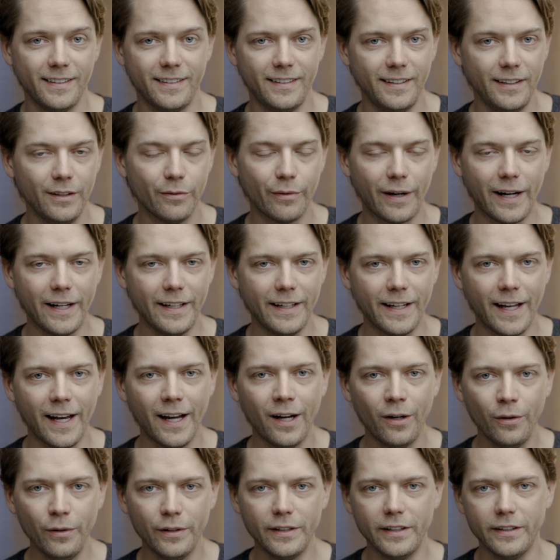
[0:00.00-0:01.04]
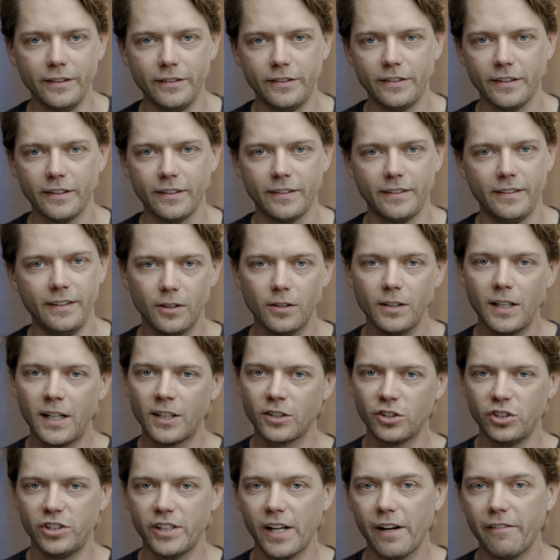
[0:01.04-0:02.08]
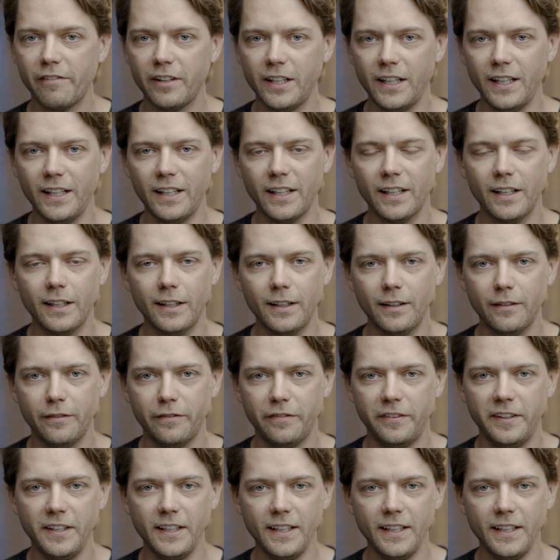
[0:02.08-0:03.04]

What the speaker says: see right now is just the longevity of